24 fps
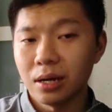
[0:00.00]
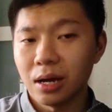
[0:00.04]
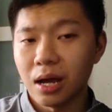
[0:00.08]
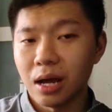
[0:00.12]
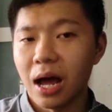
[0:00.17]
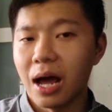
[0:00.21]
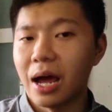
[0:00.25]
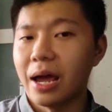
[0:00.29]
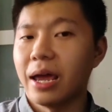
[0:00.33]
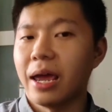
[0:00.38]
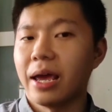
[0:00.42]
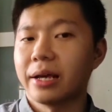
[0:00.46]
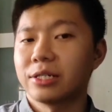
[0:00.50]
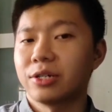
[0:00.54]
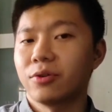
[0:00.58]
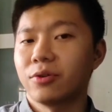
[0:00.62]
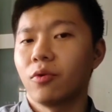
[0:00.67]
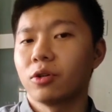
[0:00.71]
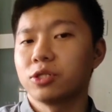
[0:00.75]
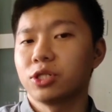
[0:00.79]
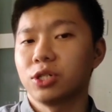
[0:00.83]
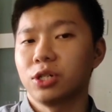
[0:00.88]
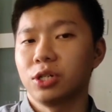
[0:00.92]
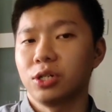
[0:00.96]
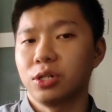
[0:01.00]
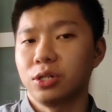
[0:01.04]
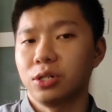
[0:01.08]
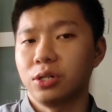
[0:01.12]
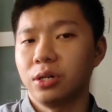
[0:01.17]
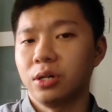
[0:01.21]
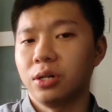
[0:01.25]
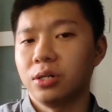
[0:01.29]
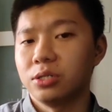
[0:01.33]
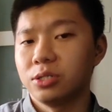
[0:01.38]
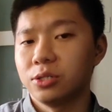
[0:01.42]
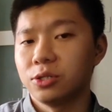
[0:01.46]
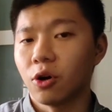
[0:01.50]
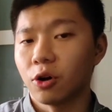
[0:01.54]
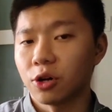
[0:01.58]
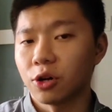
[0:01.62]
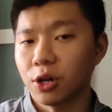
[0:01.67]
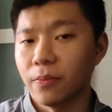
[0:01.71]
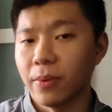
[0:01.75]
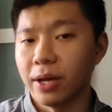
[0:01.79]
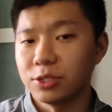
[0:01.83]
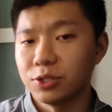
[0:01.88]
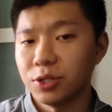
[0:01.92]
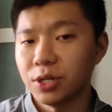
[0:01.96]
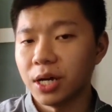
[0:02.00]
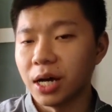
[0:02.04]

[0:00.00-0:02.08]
I actually watched a documentary,